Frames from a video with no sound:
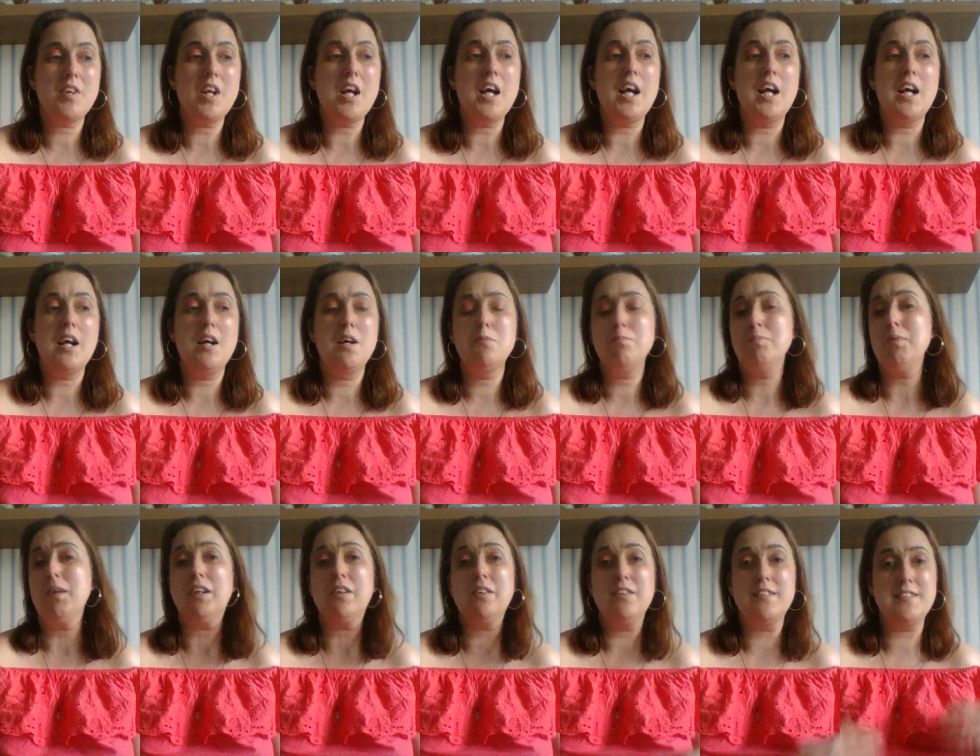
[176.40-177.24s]
uh,
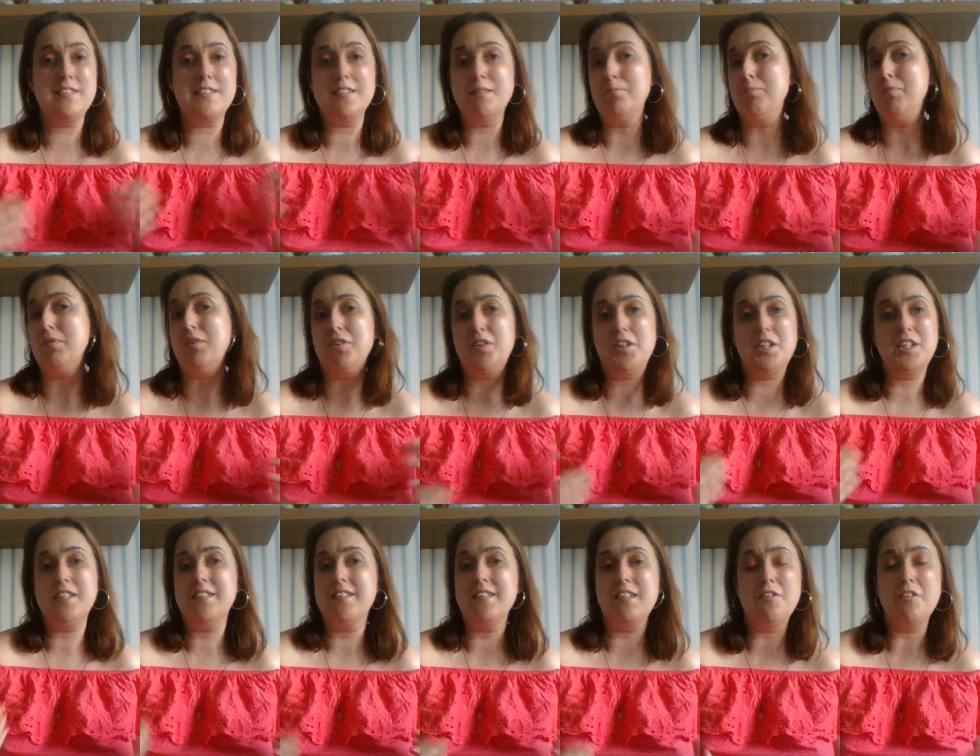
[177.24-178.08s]
because the
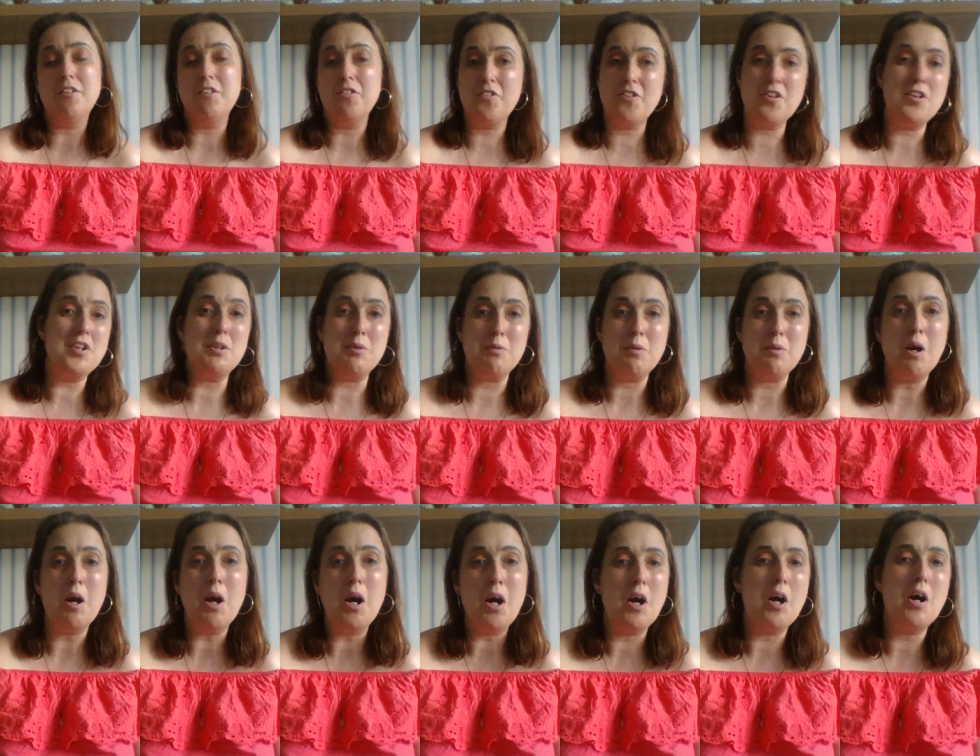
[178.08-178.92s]
brushes are not too
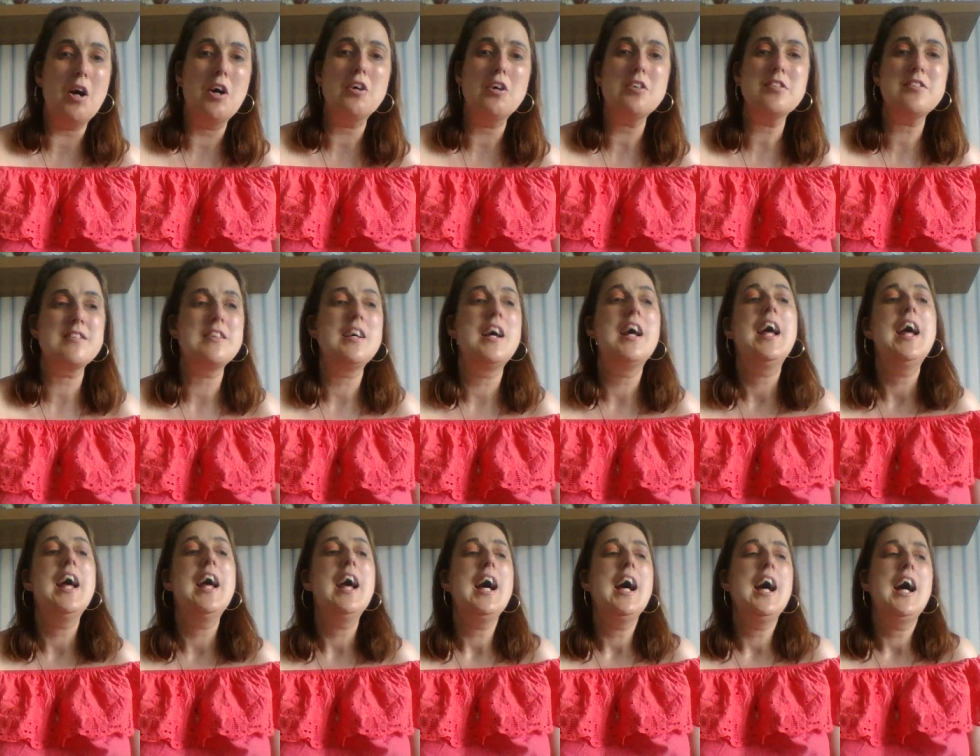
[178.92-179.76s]
hard.
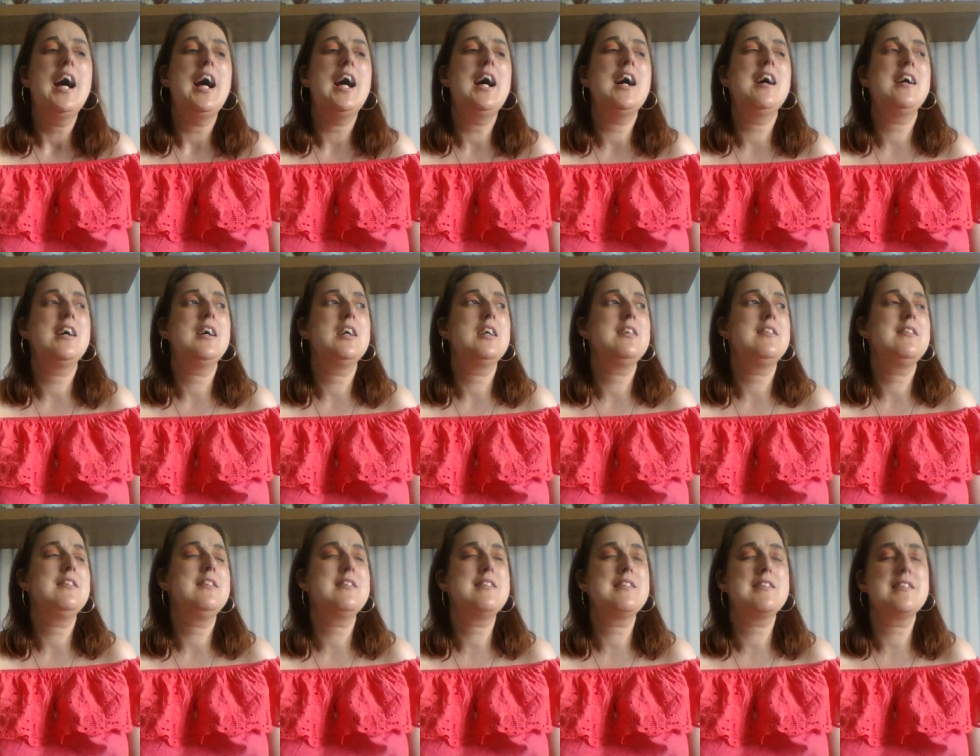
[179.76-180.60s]

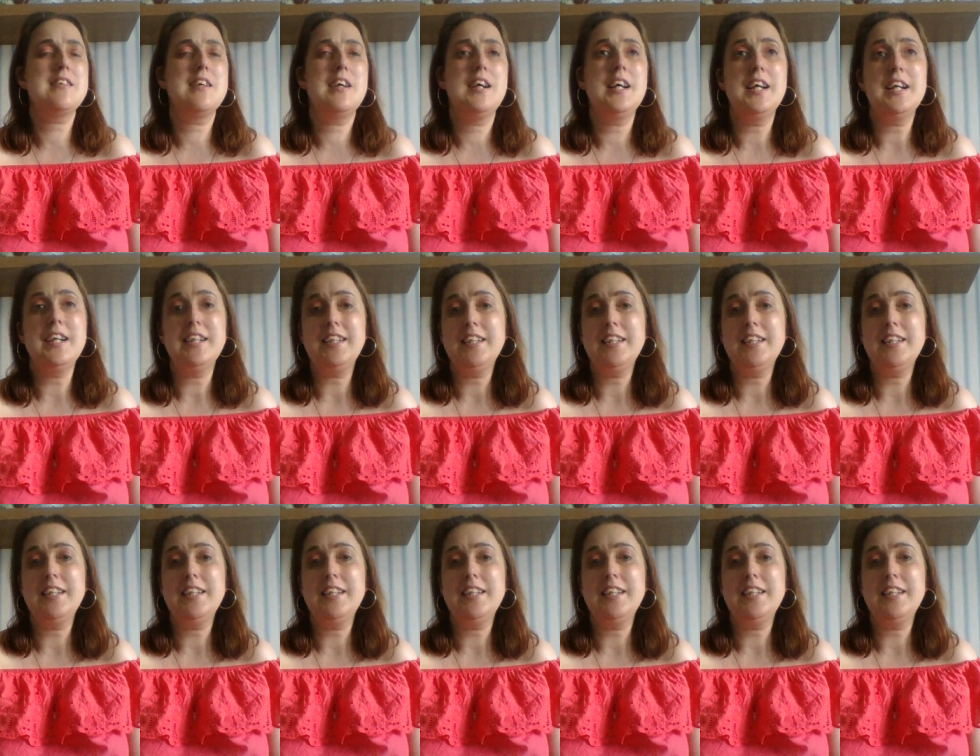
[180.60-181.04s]
And uh,